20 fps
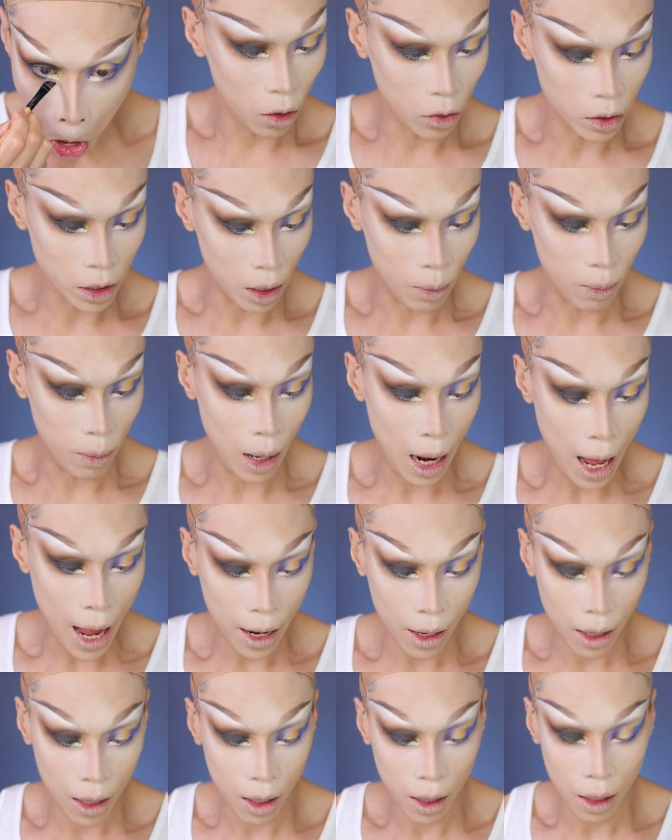Using the
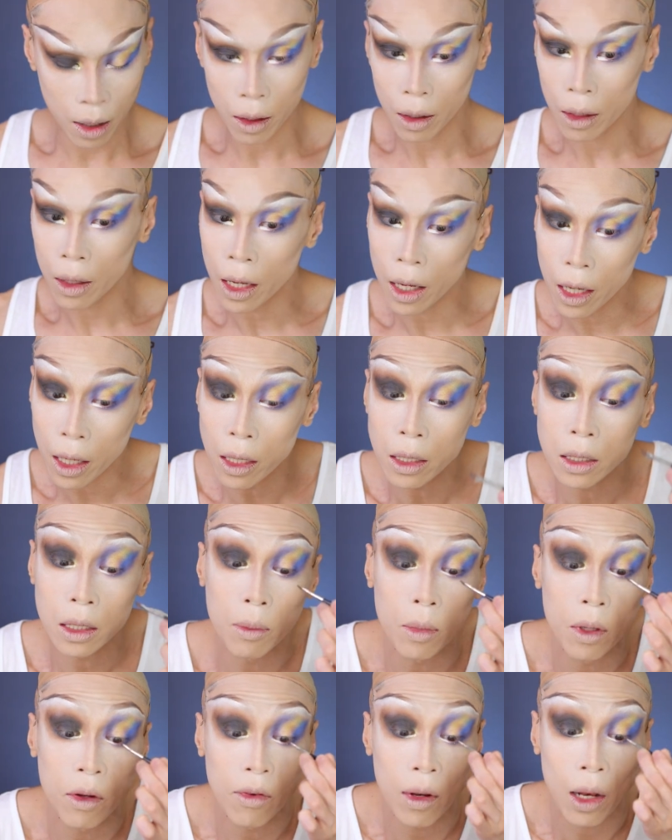black, okay, as a
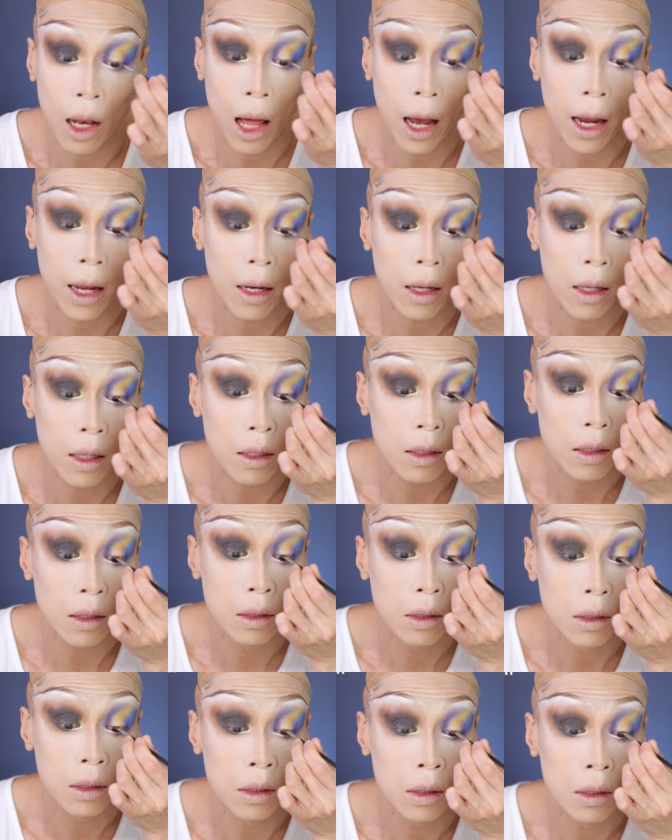bit of a liner.
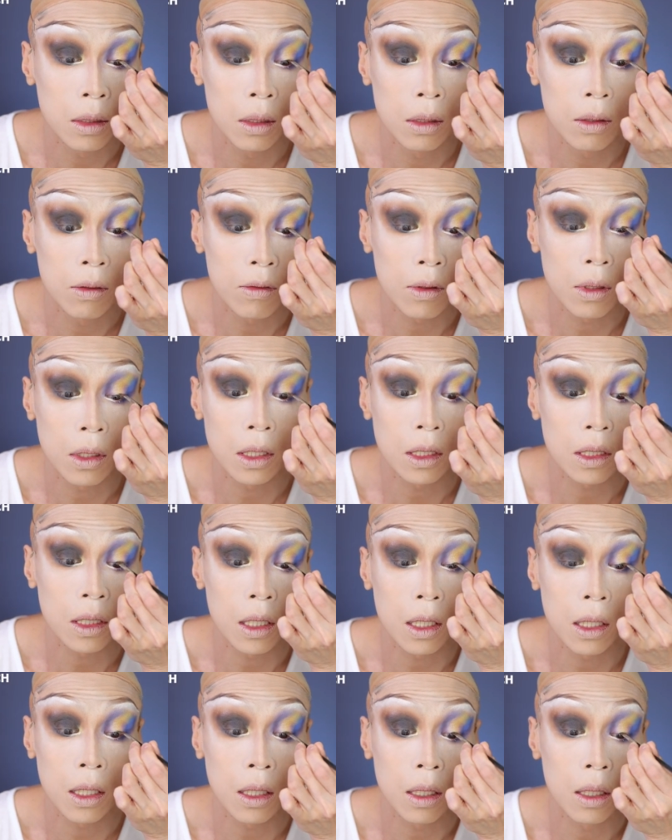This
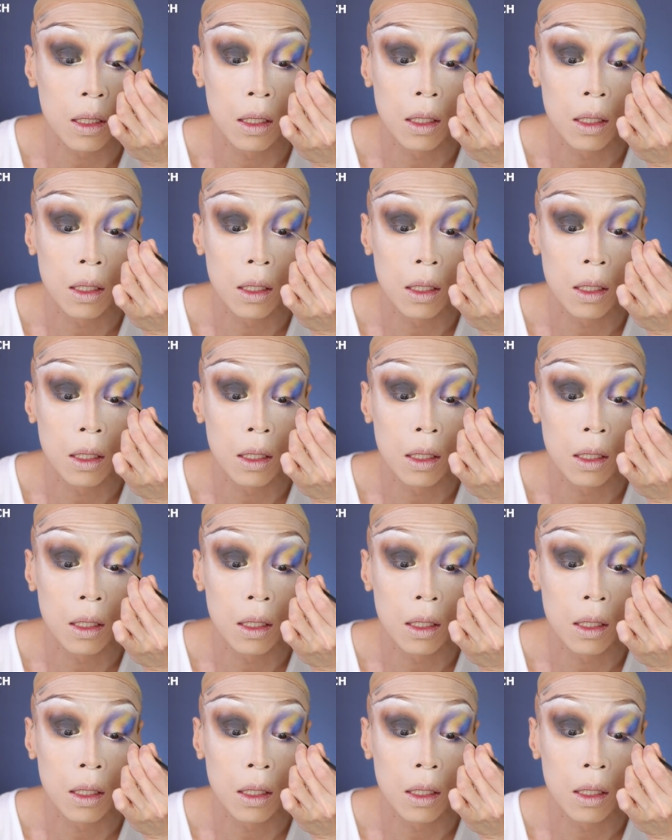side.